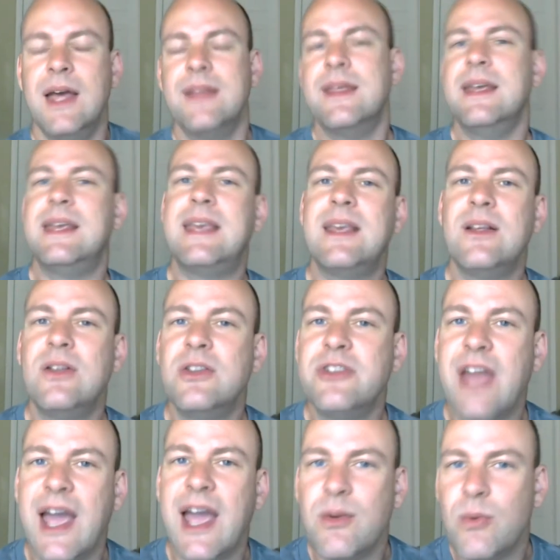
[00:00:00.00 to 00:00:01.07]
They killed
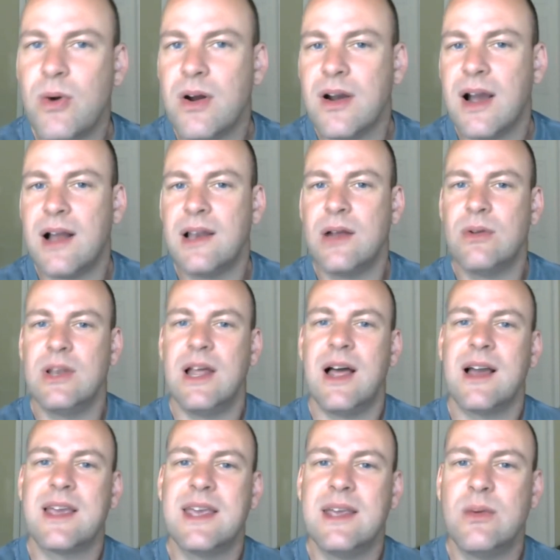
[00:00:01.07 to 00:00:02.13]
Anwar
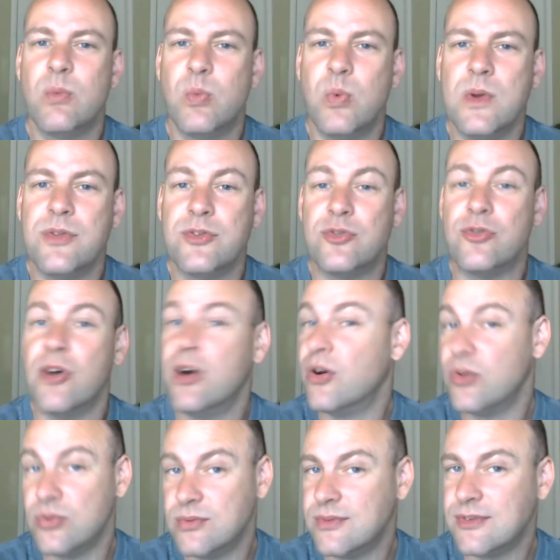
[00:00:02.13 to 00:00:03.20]
al-Awlaki with
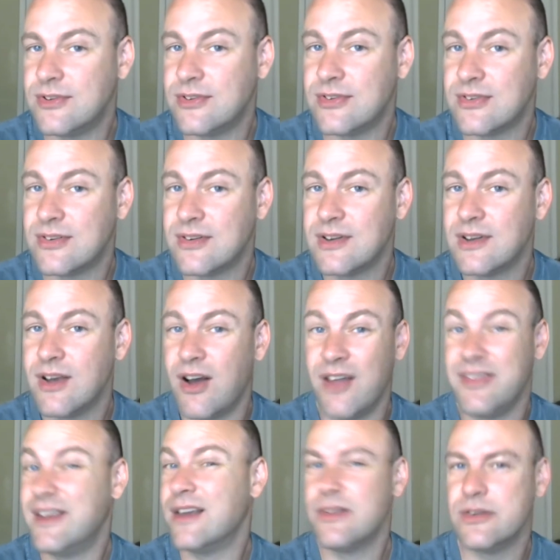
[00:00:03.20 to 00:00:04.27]
drones on
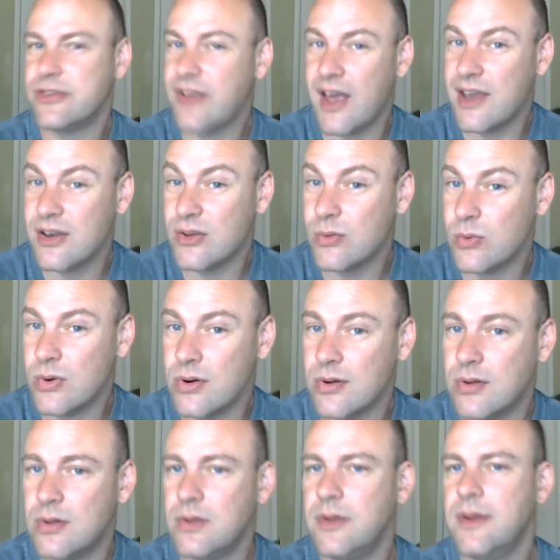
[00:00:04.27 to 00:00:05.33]
the other side of the
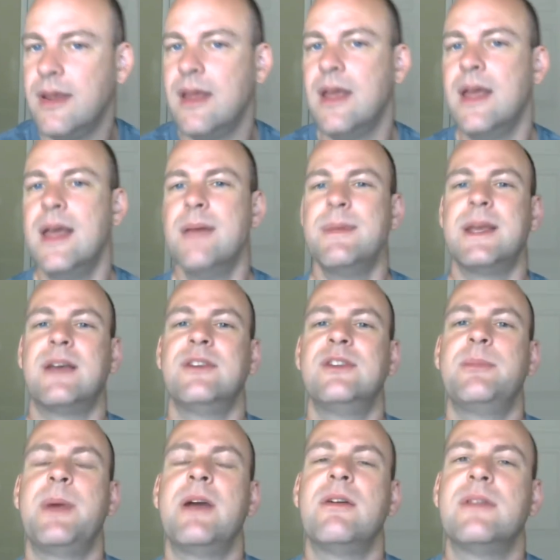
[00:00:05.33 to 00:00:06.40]
world because
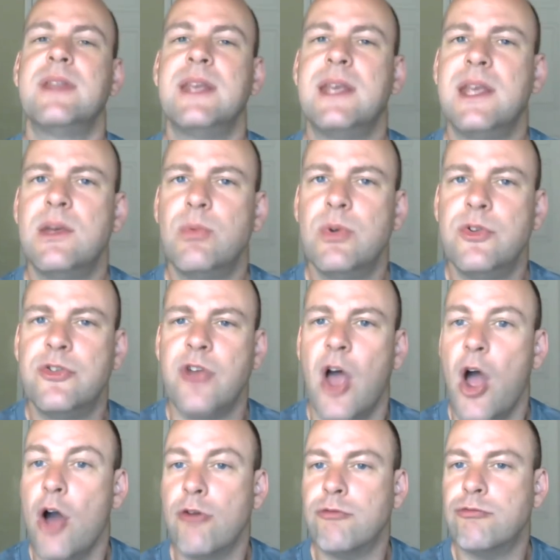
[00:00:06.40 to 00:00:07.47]
apparently he was
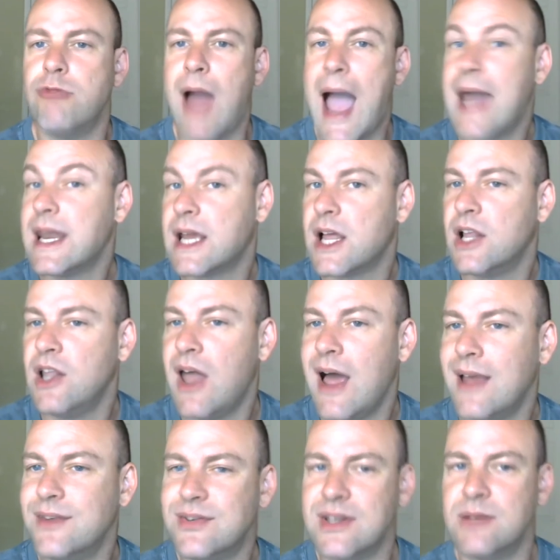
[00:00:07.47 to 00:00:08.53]

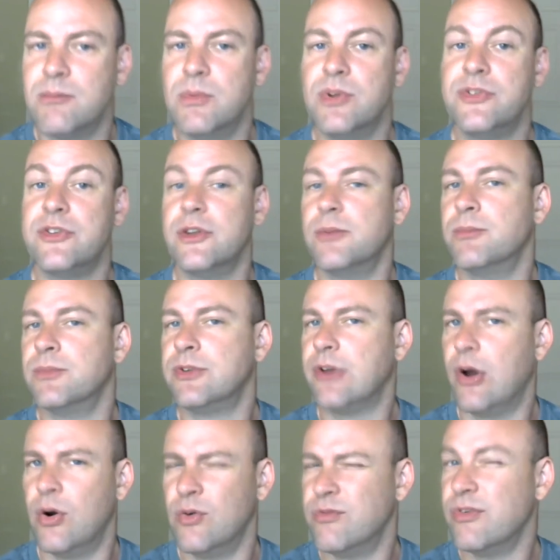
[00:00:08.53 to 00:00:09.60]
radicalizing Muslims
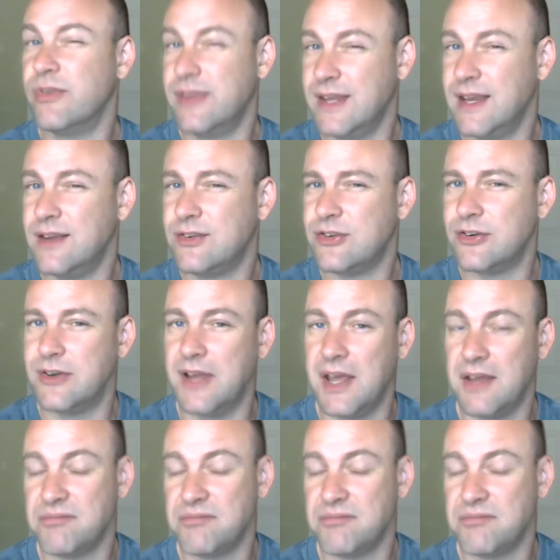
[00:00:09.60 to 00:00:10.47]
over the internet.